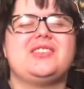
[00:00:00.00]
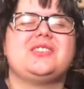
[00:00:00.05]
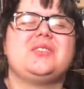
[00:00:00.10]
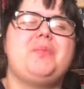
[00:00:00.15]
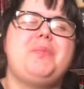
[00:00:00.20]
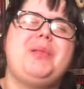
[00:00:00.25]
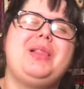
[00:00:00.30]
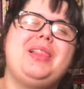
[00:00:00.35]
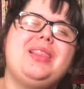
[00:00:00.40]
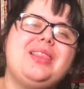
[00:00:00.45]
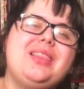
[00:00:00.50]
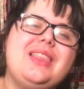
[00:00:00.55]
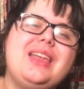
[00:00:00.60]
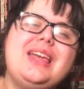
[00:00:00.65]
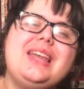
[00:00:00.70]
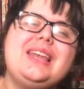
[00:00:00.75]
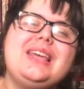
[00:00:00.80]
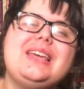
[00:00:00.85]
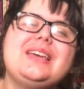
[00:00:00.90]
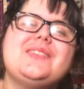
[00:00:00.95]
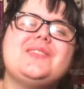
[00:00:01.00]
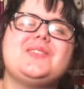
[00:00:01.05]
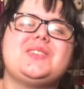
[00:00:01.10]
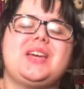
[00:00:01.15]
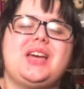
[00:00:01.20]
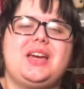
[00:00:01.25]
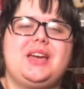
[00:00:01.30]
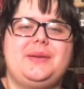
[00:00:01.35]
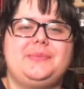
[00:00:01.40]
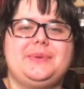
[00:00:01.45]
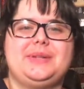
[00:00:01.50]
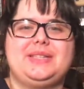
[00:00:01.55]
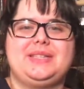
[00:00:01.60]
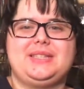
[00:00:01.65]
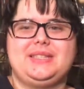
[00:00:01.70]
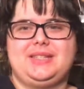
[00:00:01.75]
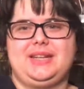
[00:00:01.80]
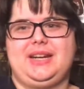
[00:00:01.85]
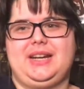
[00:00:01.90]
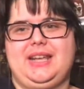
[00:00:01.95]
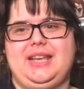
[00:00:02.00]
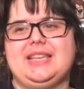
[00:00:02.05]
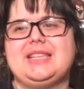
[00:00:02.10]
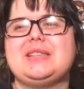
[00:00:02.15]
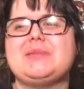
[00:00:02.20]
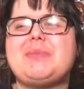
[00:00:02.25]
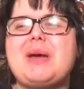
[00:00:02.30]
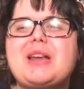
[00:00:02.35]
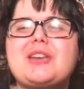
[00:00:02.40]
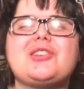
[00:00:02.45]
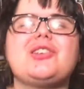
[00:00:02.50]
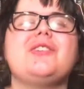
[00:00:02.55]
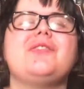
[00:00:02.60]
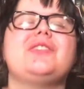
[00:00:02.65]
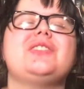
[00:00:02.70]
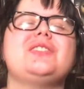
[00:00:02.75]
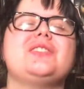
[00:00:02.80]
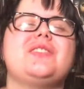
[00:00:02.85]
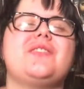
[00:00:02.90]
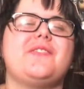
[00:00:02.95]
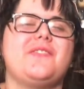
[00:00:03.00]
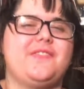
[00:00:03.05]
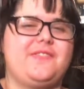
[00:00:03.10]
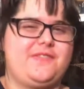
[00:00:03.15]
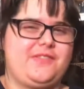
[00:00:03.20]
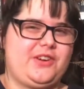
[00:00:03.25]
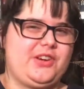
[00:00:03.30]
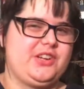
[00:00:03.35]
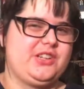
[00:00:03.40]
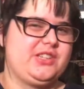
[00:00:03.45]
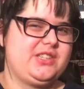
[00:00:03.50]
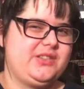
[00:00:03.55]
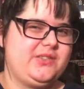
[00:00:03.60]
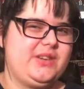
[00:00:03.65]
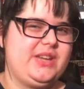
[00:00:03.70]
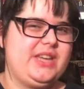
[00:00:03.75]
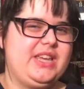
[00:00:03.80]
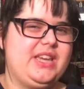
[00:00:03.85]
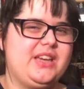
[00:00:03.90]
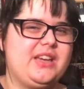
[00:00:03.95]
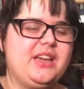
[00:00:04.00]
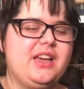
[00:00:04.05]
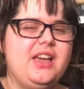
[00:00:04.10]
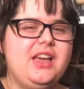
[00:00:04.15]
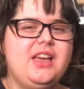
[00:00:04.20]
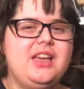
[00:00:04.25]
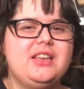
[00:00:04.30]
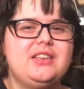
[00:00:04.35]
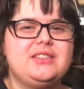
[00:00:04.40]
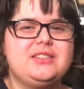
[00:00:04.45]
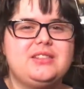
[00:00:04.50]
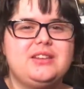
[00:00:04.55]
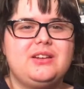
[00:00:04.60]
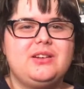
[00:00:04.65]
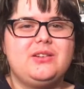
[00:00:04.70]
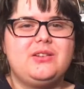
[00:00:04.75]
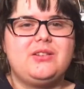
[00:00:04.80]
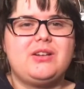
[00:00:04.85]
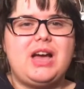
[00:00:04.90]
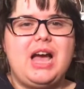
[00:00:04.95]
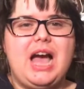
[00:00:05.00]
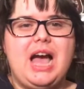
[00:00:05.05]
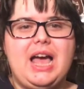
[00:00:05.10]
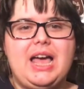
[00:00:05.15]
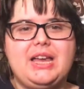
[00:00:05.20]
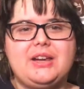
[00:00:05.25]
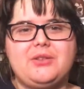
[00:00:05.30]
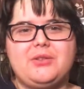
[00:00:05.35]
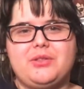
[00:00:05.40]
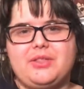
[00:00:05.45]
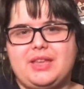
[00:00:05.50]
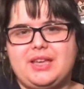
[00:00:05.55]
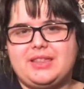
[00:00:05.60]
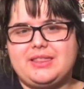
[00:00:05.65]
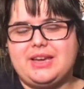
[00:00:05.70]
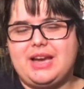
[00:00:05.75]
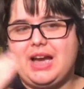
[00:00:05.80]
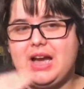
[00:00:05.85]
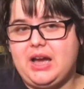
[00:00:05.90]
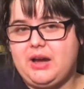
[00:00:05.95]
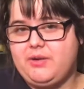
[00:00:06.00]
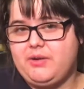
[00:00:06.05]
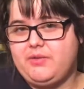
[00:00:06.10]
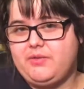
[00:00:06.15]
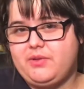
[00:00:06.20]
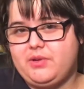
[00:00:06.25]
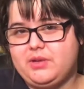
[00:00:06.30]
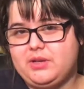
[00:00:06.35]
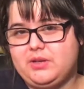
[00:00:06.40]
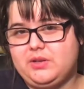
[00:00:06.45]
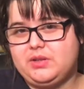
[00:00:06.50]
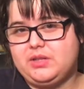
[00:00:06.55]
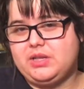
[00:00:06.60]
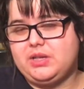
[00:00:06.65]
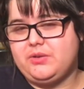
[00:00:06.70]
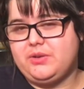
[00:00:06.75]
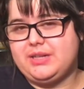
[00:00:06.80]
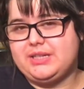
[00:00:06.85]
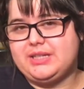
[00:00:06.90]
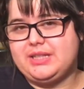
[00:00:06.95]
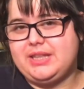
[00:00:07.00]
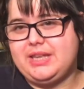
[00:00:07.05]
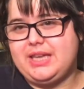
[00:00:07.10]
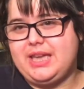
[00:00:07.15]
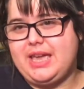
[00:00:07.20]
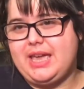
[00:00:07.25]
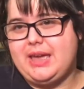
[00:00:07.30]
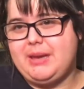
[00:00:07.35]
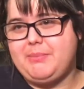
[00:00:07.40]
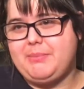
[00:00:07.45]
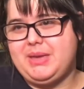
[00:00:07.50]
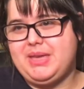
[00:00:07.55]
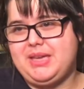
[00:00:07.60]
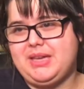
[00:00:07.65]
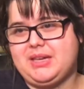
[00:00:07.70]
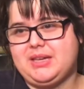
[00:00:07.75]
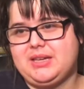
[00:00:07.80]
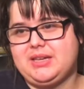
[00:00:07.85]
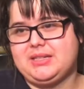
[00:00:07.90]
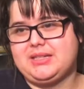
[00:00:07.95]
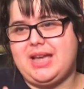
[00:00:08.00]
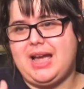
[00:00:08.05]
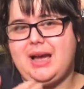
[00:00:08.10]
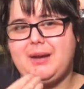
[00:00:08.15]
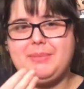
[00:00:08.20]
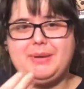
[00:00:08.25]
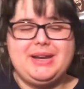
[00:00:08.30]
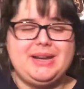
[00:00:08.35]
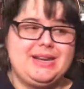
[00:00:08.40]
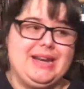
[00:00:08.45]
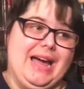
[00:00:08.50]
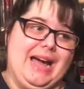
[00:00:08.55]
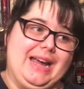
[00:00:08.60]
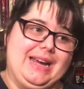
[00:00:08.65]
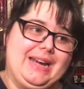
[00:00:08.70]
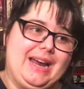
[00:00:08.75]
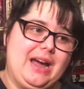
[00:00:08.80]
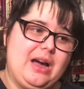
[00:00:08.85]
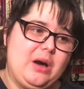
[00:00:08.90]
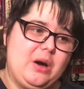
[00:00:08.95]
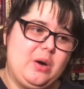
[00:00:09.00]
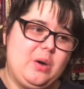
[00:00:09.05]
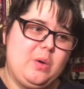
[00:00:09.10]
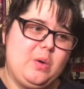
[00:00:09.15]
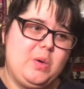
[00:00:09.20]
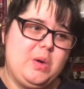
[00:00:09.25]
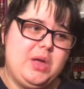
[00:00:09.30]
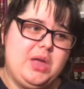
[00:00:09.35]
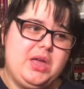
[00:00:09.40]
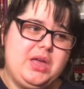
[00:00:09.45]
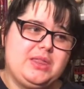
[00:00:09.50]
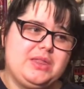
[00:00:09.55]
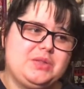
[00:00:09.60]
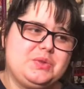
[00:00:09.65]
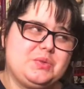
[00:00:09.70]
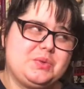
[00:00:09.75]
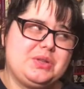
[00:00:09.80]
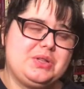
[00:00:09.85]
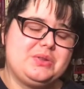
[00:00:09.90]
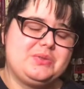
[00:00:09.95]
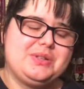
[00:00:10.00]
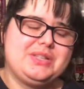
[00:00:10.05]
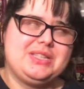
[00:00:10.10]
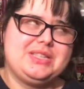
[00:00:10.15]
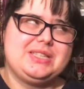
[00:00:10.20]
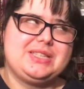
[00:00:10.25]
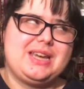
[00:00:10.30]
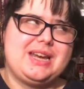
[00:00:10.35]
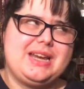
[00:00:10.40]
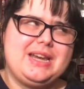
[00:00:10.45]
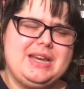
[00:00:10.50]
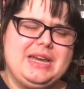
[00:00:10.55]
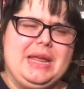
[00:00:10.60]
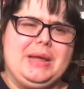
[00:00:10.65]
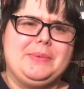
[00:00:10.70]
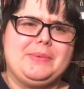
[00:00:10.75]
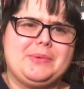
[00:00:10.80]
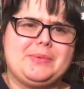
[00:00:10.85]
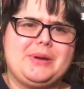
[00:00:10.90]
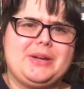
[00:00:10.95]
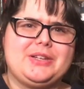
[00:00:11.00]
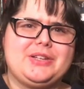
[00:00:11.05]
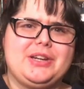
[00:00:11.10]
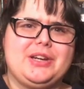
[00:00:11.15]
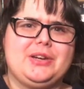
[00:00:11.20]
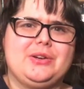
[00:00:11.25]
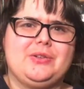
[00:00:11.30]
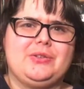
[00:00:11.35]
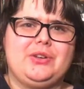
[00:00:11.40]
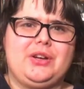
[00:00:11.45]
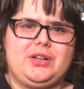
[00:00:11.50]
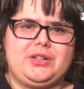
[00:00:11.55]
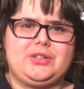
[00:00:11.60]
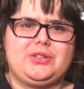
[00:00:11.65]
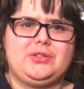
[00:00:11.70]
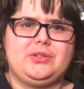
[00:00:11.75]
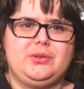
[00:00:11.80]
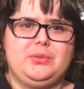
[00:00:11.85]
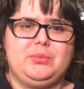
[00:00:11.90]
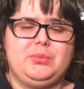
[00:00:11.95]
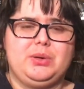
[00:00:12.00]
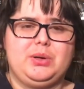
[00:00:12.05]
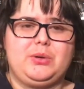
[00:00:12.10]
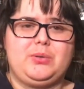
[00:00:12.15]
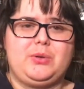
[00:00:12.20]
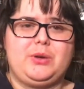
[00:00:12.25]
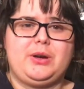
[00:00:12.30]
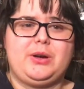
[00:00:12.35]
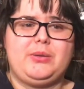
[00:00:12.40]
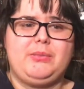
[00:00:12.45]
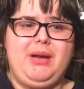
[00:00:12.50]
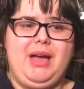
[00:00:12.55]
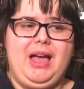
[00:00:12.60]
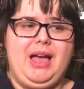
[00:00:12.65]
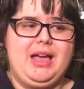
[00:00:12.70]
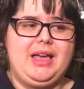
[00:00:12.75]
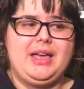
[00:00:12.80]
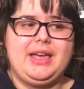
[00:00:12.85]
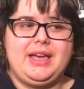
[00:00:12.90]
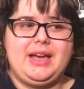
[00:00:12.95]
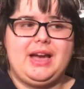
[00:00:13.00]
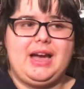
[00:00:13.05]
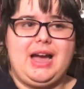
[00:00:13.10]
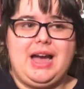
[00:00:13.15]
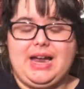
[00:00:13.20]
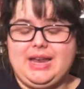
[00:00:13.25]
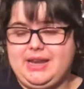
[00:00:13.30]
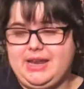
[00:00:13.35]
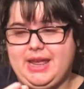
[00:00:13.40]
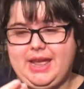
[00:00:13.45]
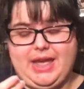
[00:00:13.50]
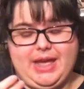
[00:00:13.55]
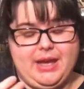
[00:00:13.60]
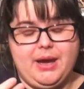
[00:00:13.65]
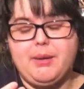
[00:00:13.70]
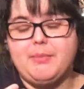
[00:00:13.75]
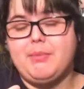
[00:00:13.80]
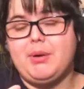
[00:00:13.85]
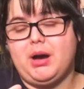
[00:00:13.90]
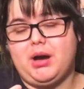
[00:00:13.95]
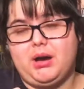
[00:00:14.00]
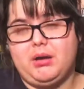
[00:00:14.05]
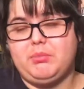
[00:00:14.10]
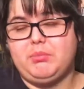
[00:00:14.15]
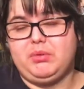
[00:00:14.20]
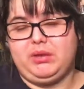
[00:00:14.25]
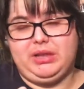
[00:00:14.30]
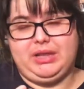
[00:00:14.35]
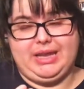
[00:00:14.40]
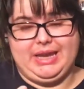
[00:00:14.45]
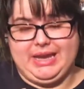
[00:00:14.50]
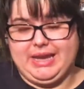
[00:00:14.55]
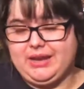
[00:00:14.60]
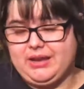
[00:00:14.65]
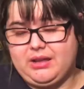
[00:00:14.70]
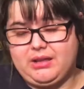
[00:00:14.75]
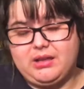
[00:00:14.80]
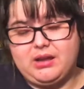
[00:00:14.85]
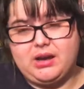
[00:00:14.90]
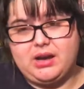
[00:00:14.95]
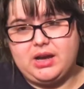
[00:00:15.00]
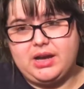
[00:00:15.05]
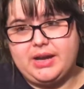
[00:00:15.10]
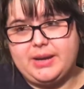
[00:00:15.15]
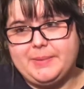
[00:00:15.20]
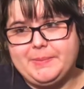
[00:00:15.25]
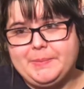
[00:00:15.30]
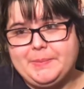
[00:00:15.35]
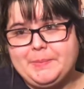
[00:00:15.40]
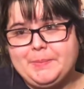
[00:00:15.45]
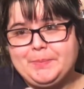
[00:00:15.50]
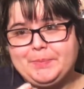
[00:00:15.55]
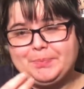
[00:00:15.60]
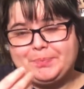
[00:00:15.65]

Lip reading: like there's plenty of time to study, especially if it's the first week. So I don't think that I would feel guilty going to the game because I'm a night owl. That's one of the reasons I named my channel Nocturnal Bookworm. I am up late a lot.